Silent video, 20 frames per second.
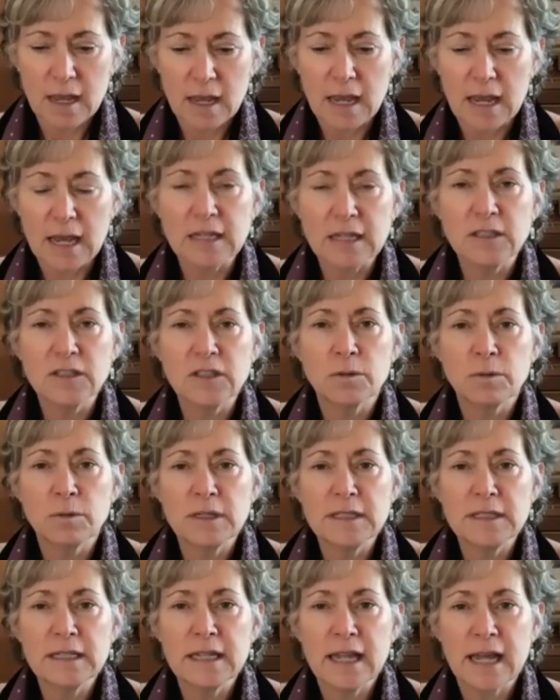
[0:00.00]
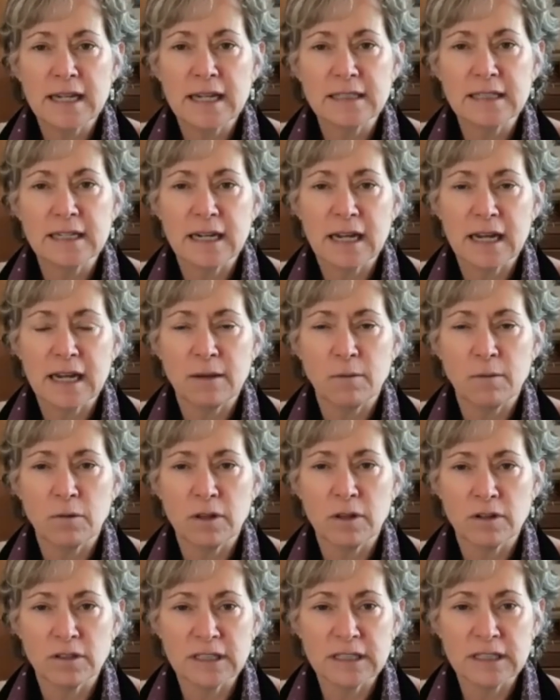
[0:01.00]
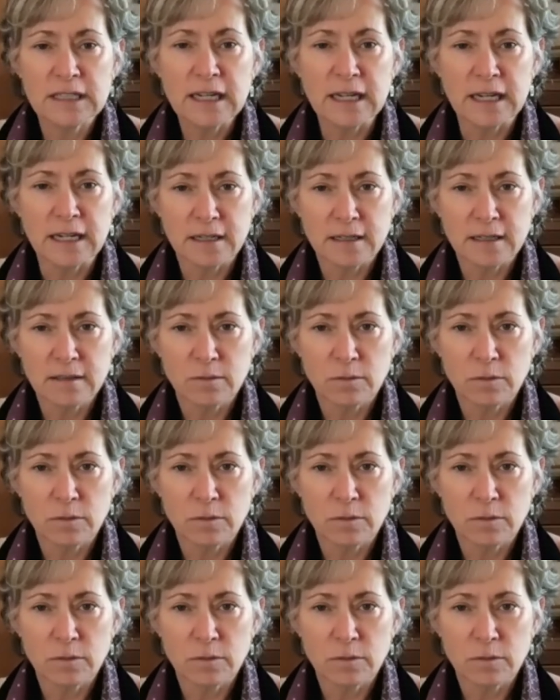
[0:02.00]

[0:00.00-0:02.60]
And so we did that tonight with our sit.